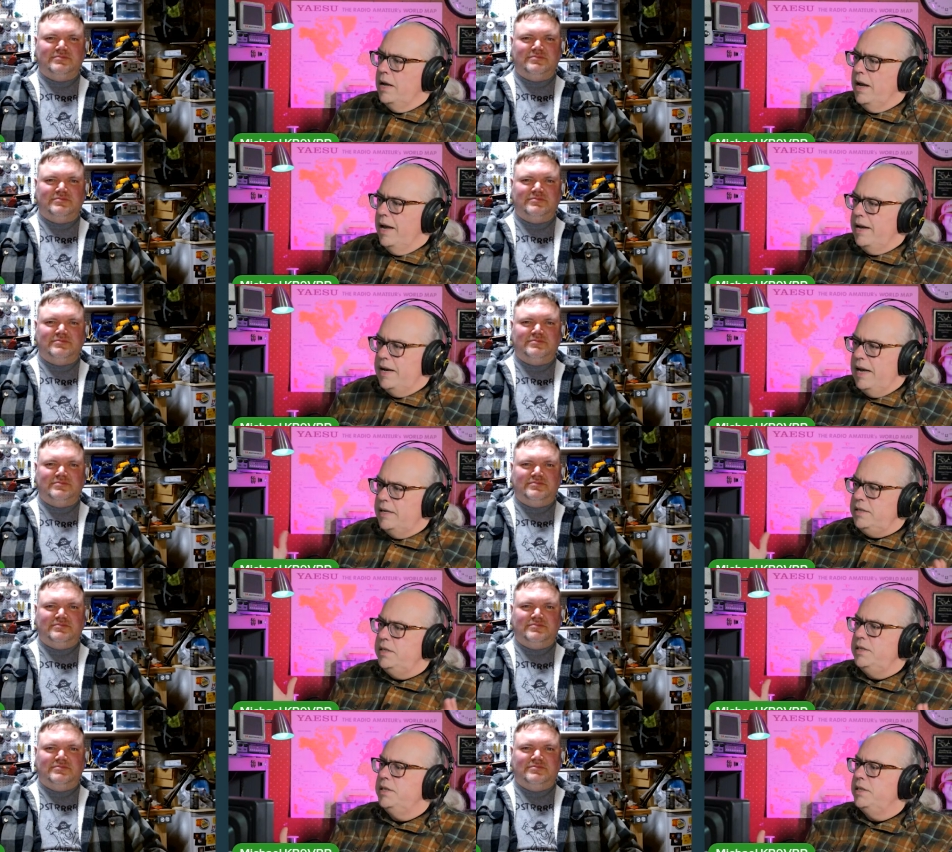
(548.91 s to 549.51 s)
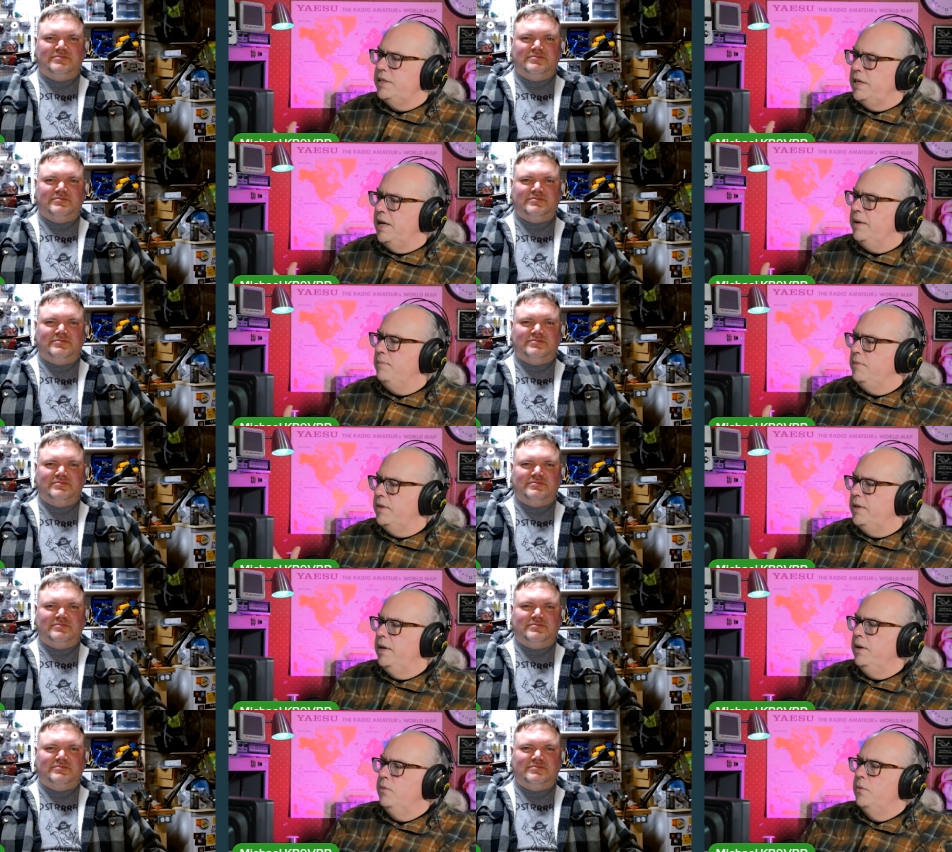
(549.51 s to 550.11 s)
Speaker 1: and that's the same
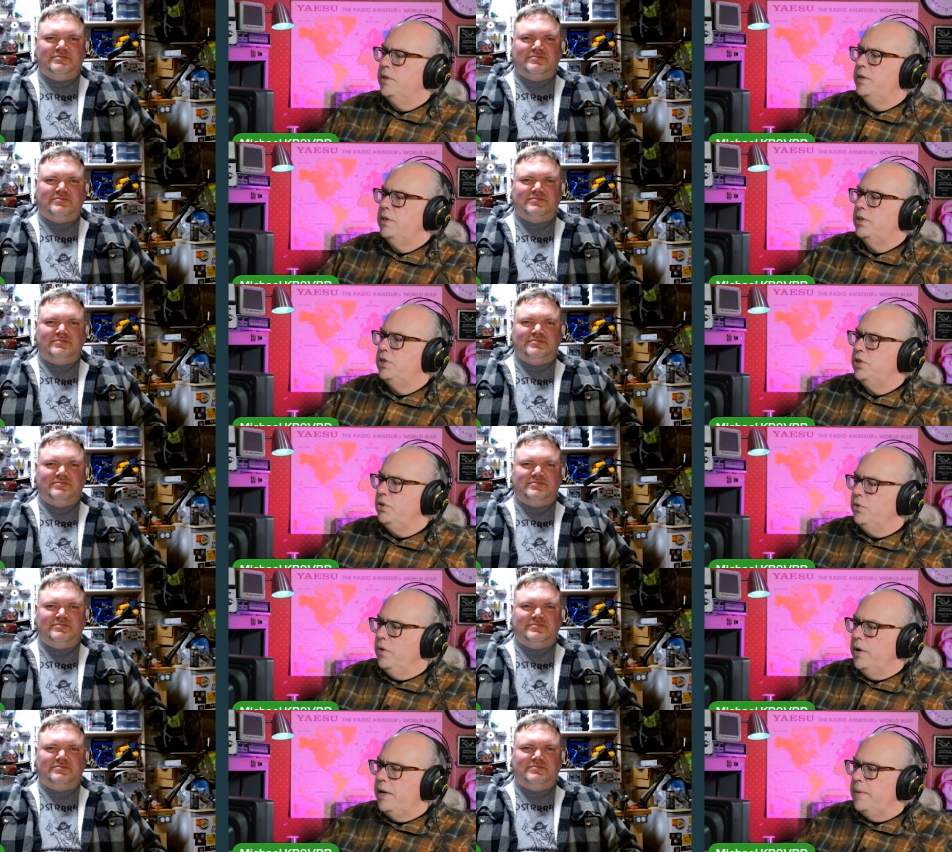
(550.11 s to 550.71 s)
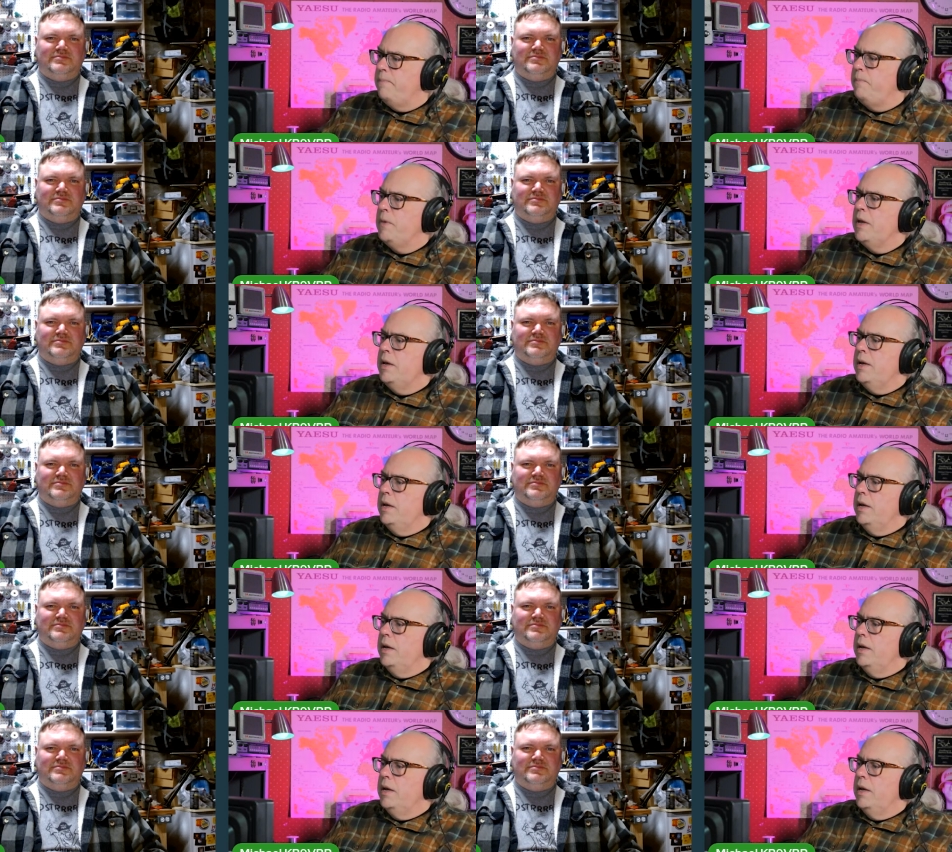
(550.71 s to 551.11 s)
thing with the screen.